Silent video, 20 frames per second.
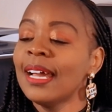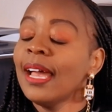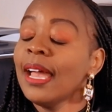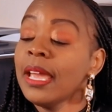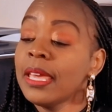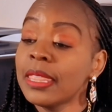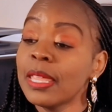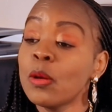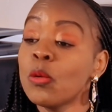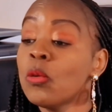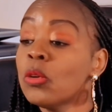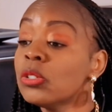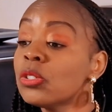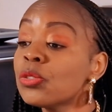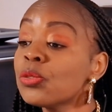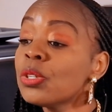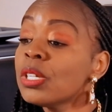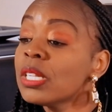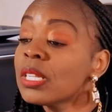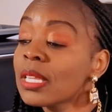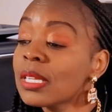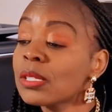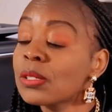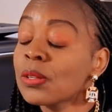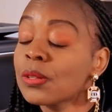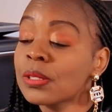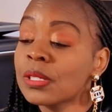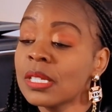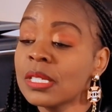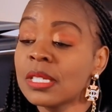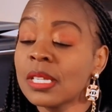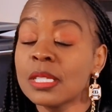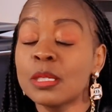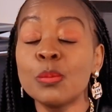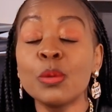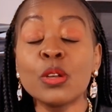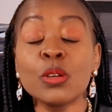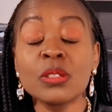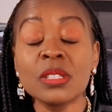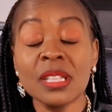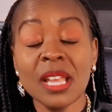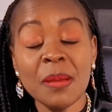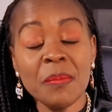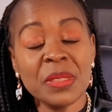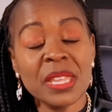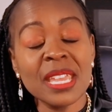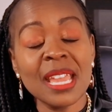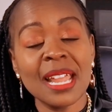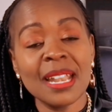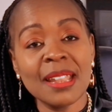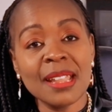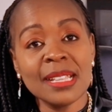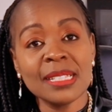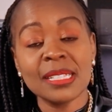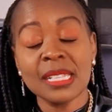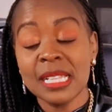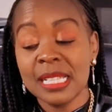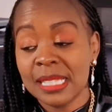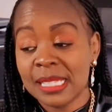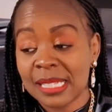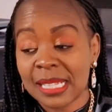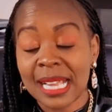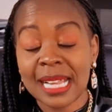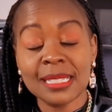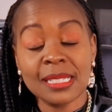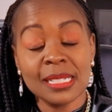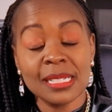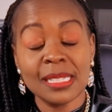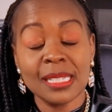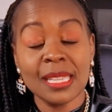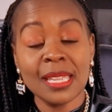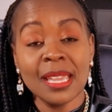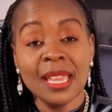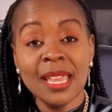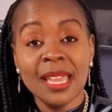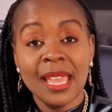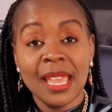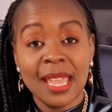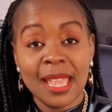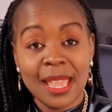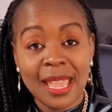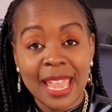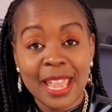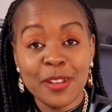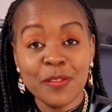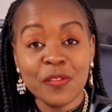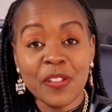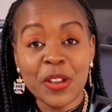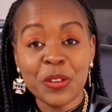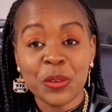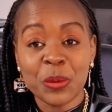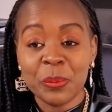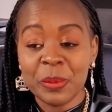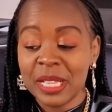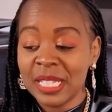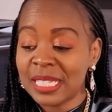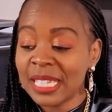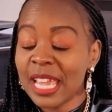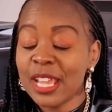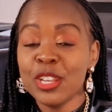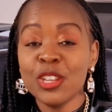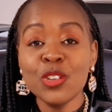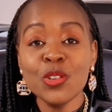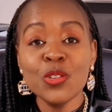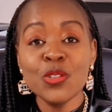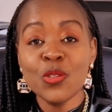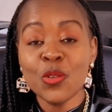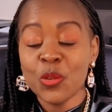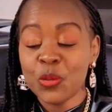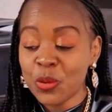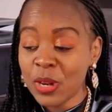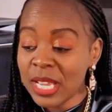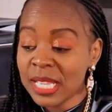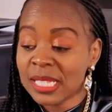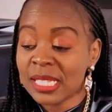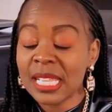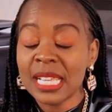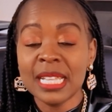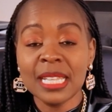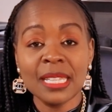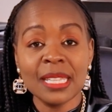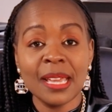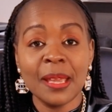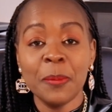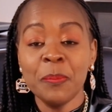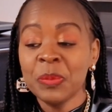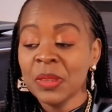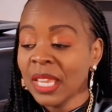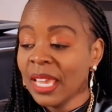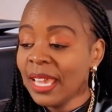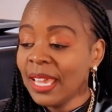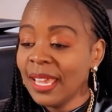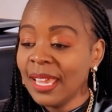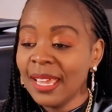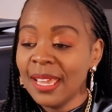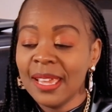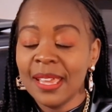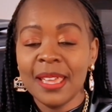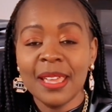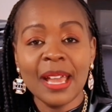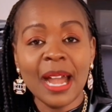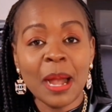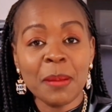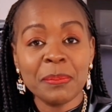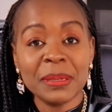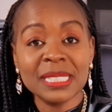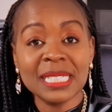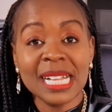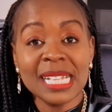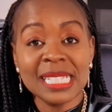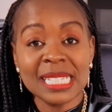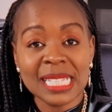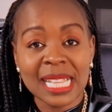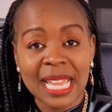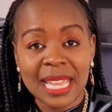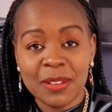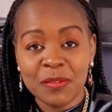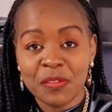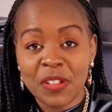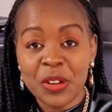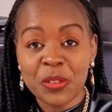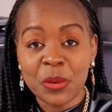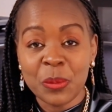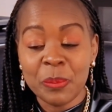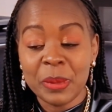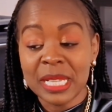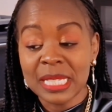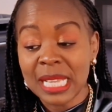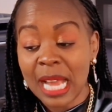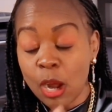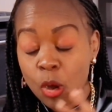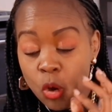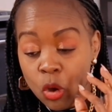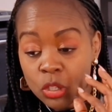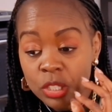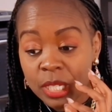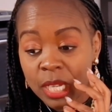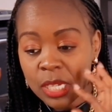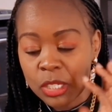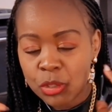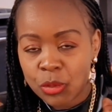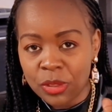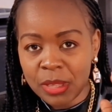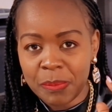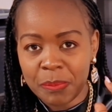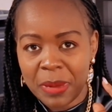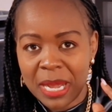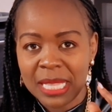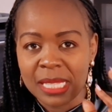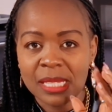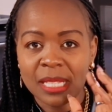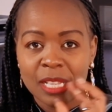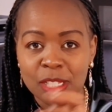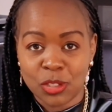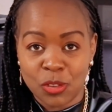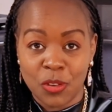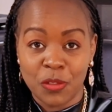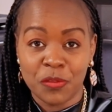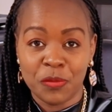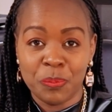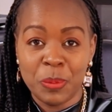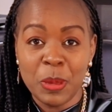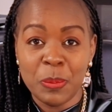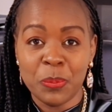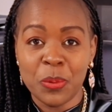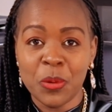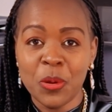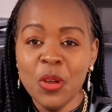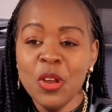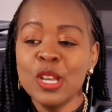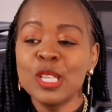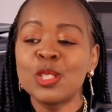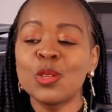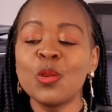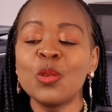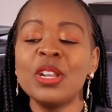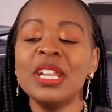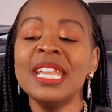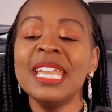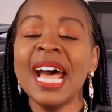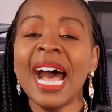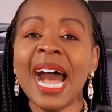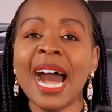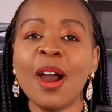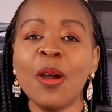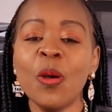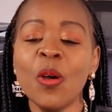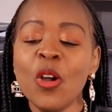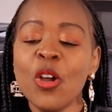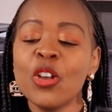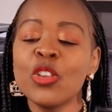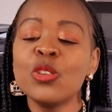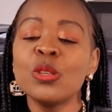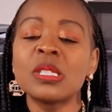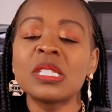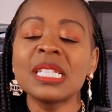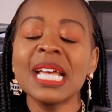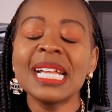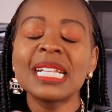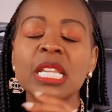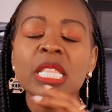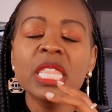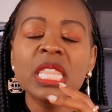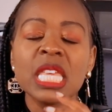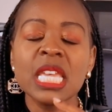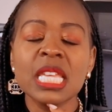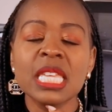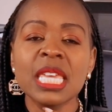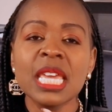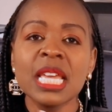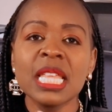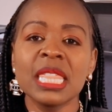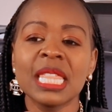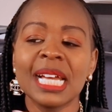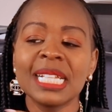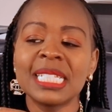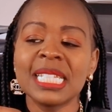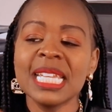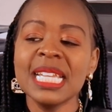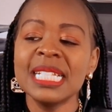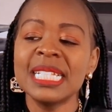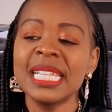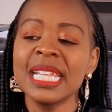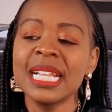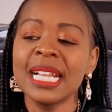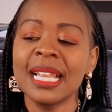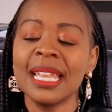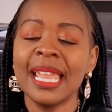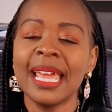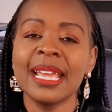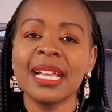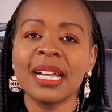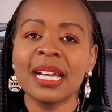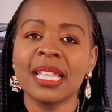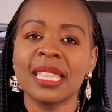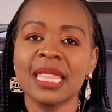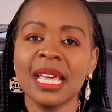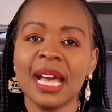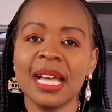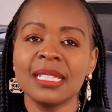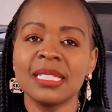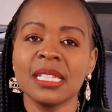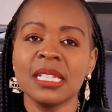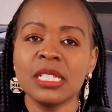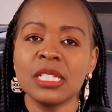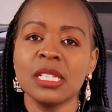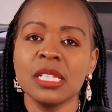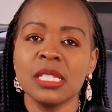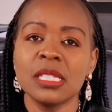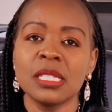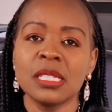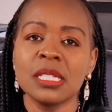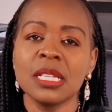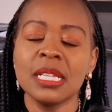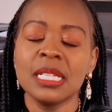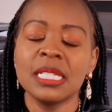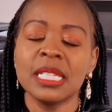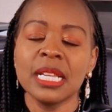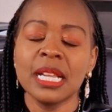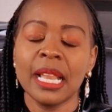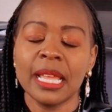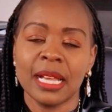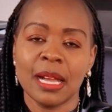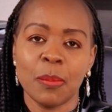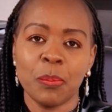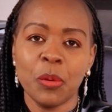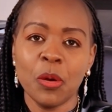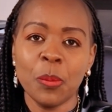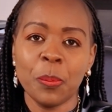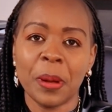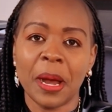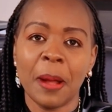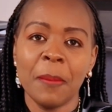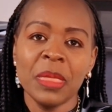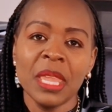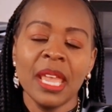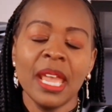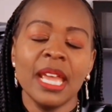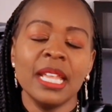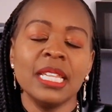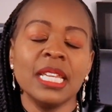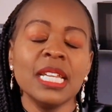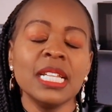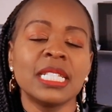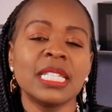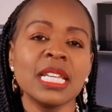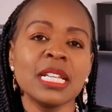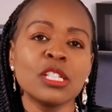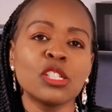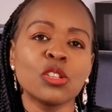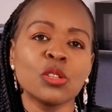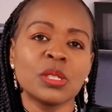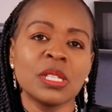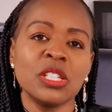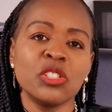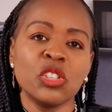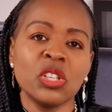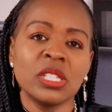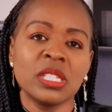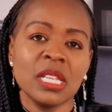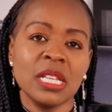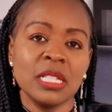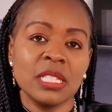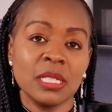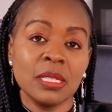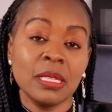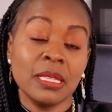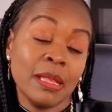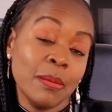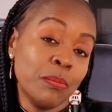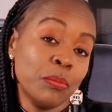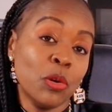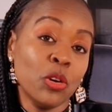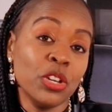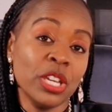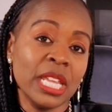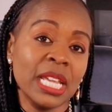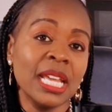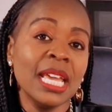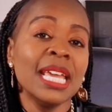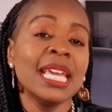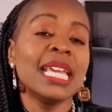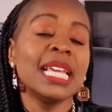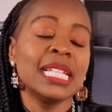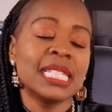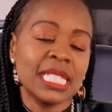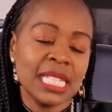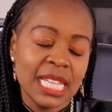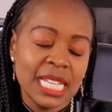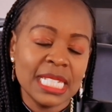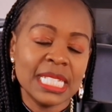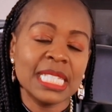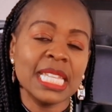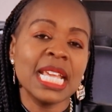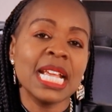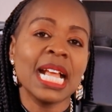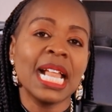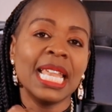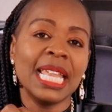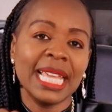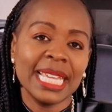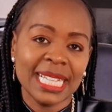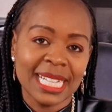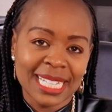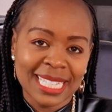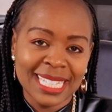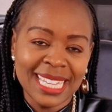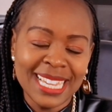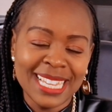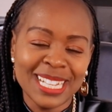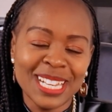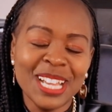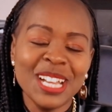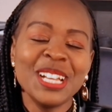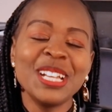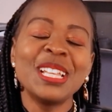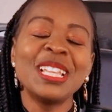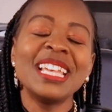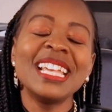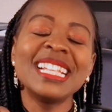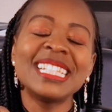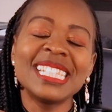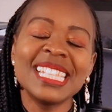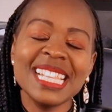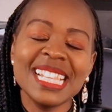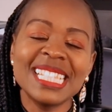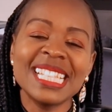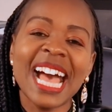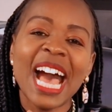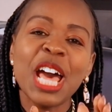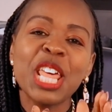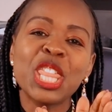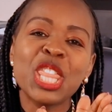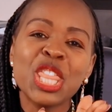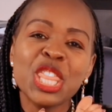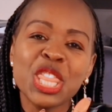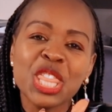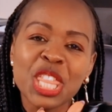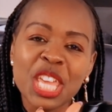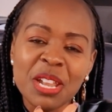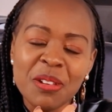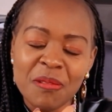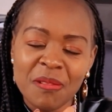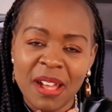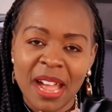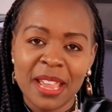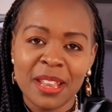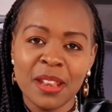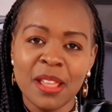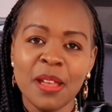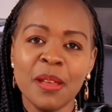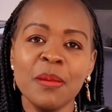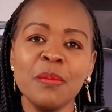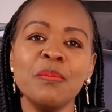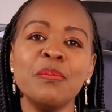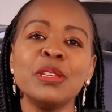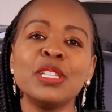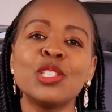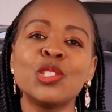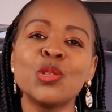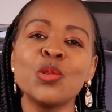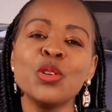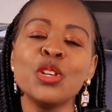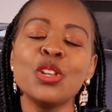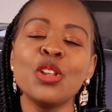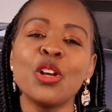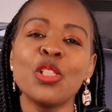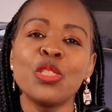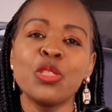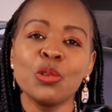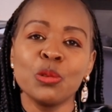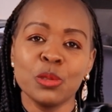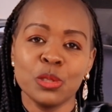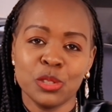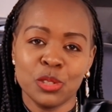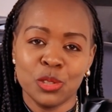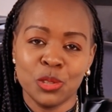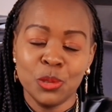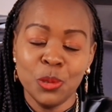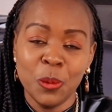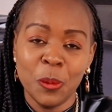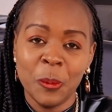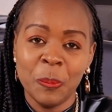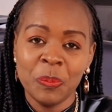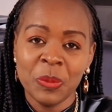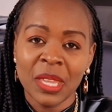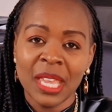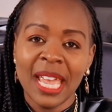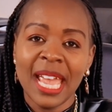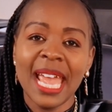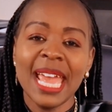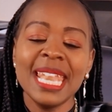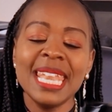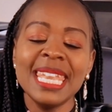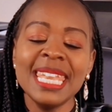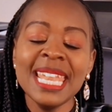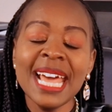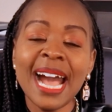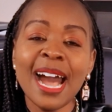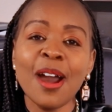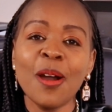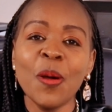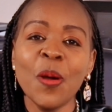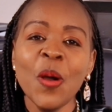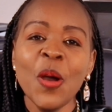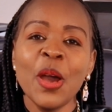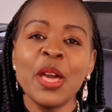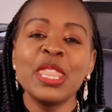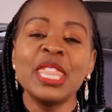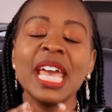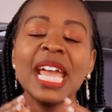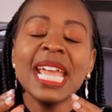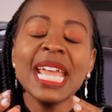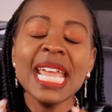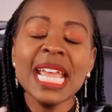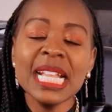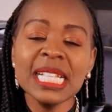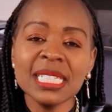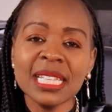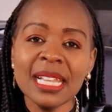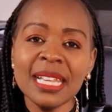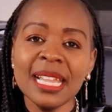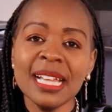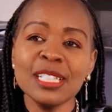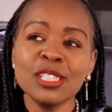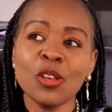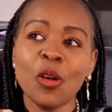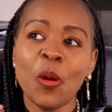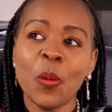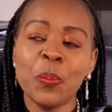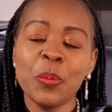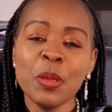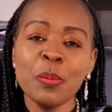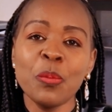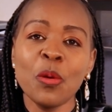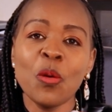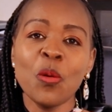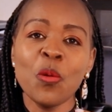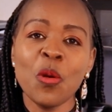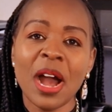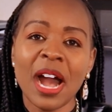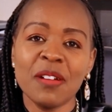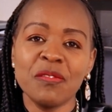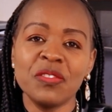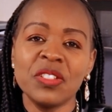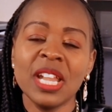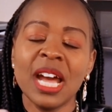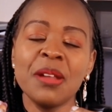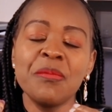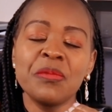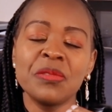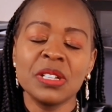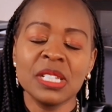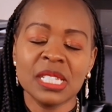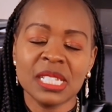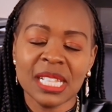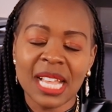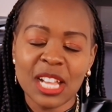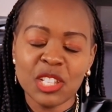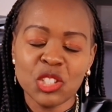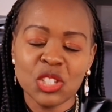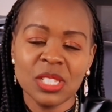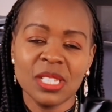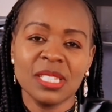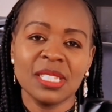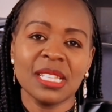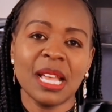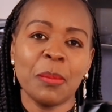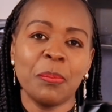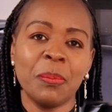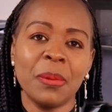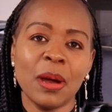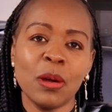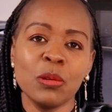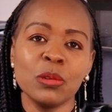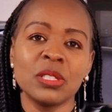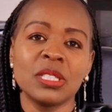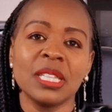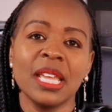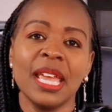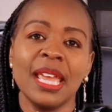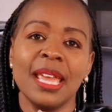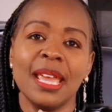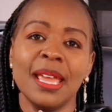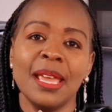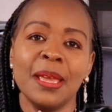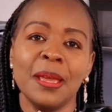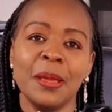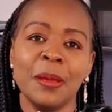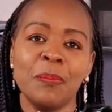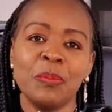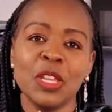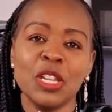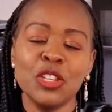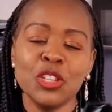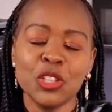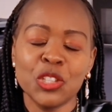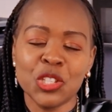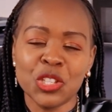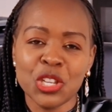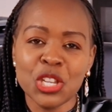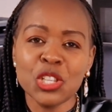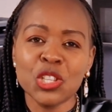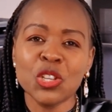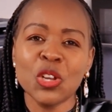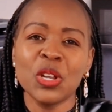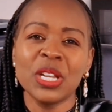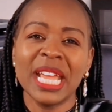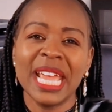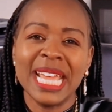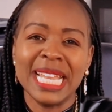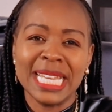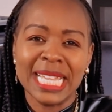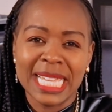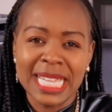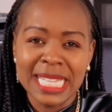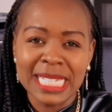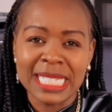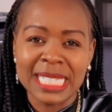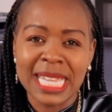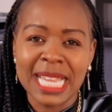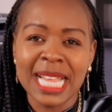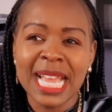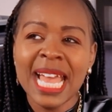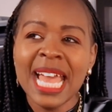hey, they want to eat the sausages, because them, they are raised in scarcity environment, and you were raised in the abundance environment according to the mindset of people. So now you start thinking that eating like that, it is eating like a pauper, and eating sausages in the morning is eating like a king. It is a thin line between those two. And now the internet, or people who have done researches about nutrition and eating,